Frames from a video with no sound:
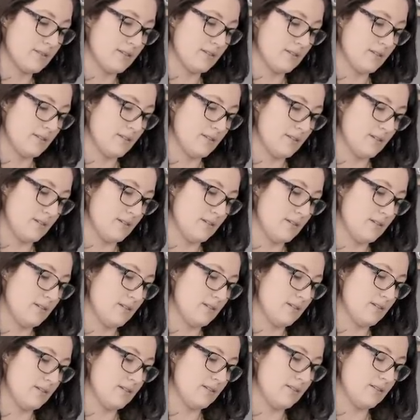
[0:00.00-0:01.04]

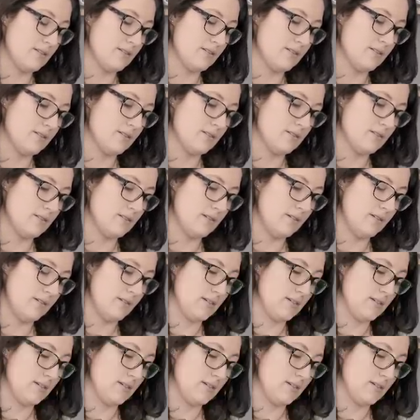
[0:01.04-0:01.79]
Nothing is said.